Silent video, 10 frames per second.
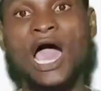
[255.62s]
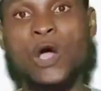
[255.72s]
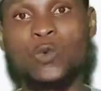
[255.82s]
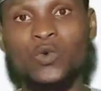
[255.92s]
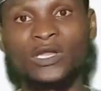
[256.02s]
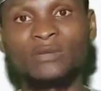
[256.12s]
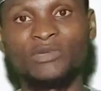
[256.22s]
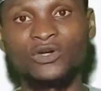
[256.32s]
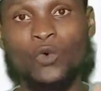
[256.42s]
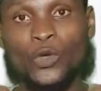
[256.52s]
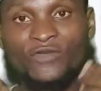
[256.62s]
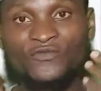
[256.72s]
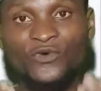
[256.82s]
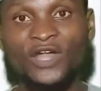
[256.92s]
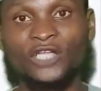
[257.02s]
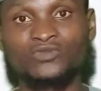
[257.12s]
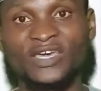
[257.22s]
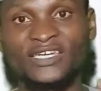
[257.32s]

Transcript: I will be going further to